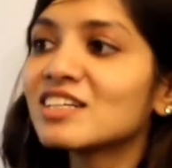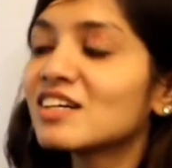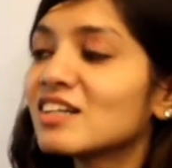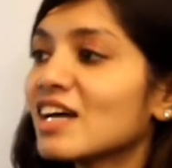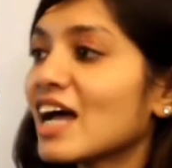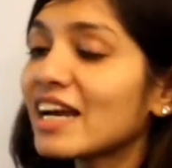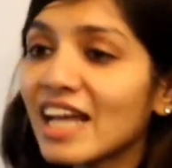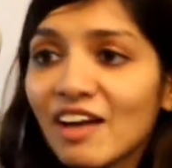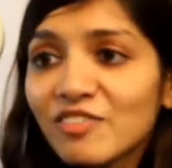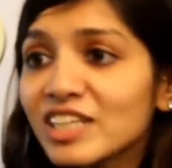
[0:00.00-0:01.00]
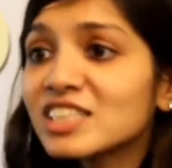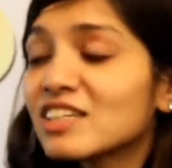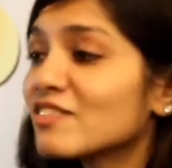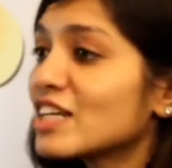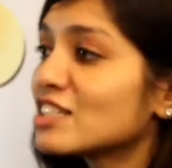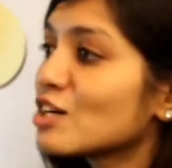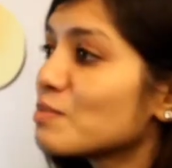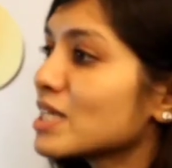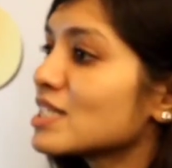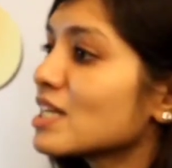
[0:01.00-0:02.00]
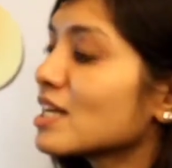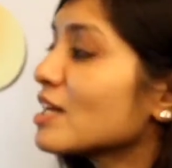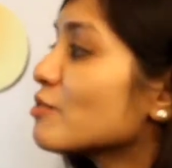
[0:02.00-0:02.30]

an average investor basically,